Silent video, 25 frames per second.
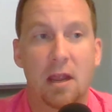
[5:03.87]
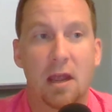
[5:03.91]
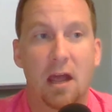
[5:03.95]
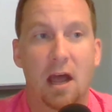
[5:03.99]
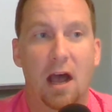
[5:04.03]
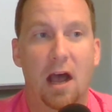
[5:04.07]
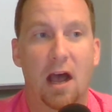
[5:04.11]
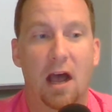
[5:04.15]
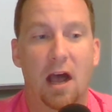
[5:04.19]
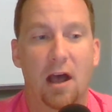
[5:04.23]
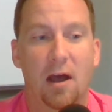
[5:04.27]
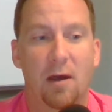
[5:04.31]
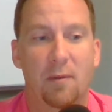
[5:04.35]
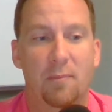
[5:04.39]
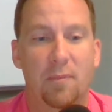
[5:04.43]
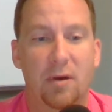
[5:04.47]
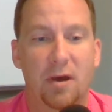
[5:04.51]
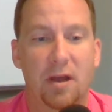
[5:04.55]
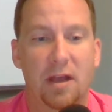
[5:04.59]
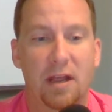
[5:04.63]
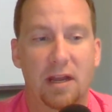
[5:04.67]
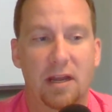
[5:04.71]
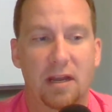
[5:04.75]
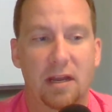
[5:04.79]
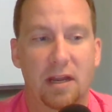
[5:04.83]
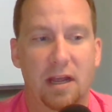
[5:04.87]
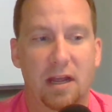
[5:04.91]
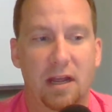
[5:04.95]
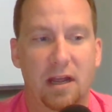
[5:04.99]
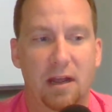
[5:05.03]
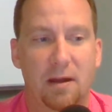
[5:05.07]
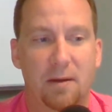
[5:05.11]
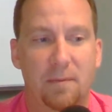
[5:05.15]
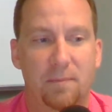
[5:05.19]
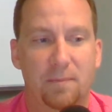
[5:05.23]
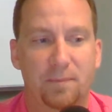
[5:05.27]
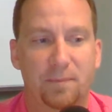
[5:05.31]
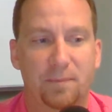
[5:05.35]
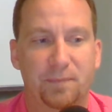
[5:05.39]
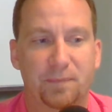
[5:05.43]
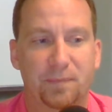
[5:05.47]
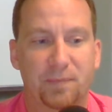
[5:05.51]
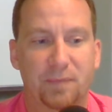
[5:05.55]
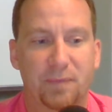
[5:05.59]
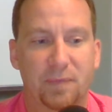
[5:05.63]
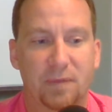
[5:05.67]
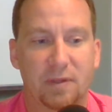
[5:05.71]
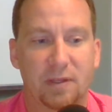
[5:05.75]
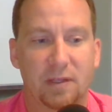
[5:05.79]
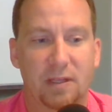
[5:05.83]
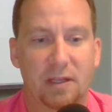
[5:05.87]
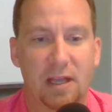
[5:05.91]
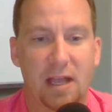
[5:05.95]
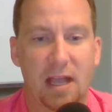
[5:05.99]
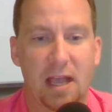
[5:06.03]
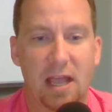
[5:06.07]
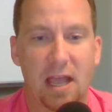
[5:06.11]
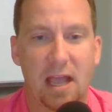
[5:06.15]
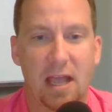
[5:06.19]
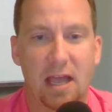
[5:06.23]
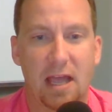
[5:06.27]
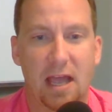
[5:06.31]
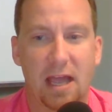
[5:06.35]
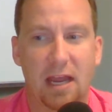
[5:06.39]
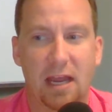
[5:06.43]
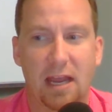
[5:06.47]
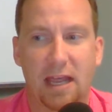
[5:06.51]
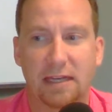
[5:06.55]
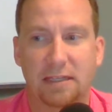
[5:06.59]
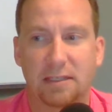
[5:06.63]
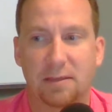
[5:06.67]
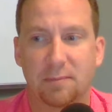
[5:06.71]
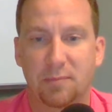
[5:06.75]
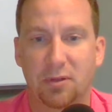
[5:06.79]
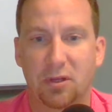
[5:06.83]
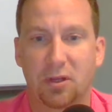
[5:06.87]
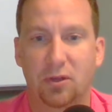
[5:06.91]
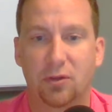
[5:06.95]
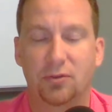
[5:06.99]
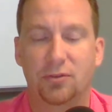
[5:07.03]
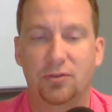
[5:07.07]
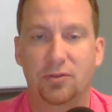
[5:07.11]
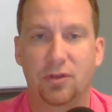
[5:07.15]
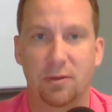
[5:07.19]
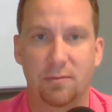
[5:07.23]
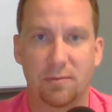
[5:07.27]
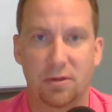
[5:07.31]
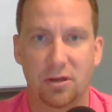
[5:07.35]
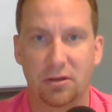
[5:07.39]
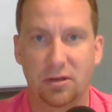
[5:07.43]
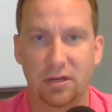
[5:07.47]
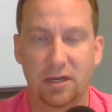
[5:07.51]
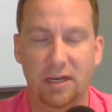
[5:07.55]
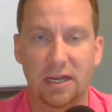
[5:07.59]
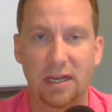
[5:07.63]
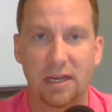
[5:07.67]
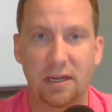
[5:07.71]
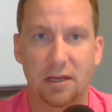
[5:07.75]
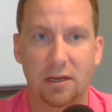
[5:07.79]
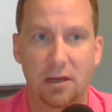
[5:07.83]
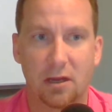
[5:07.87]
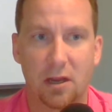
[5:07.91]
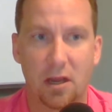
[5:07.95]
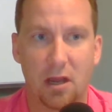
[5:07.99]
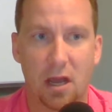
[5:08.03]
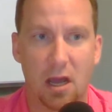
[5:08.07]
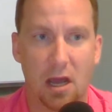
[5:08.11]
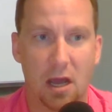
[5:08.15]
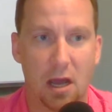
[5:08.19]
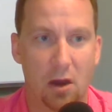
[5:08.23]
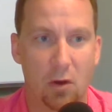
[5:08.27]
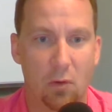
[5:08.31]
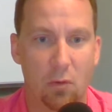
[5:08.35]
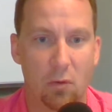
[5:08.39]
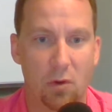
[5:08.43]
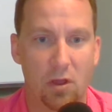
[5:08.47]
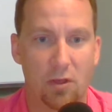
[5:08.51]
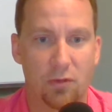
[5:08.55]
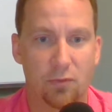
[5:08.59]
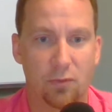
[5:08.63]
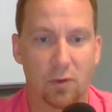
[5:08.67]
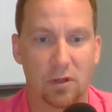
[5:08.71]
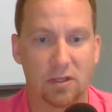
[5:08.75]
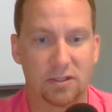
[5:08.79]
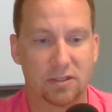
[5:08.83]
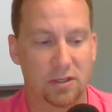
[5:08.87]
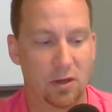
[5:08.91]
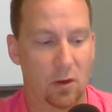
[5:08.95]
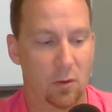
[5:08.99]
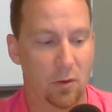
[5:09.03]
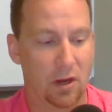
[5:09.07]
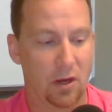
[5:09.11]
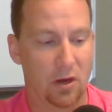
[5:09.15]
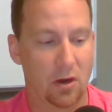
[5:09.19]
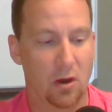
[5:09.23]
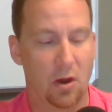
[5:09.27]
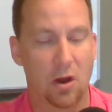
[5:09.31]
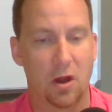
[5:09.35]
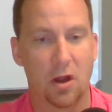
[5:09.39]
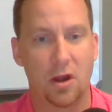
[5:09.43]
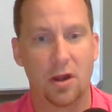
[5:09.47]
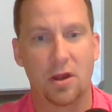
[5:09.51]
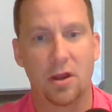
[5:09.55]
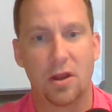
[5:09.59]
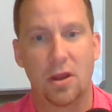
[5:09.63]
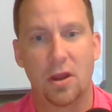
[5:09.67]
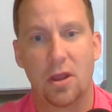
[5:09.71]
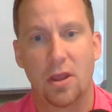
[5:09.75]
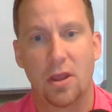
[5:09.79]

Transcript: But I like to build community with what's going on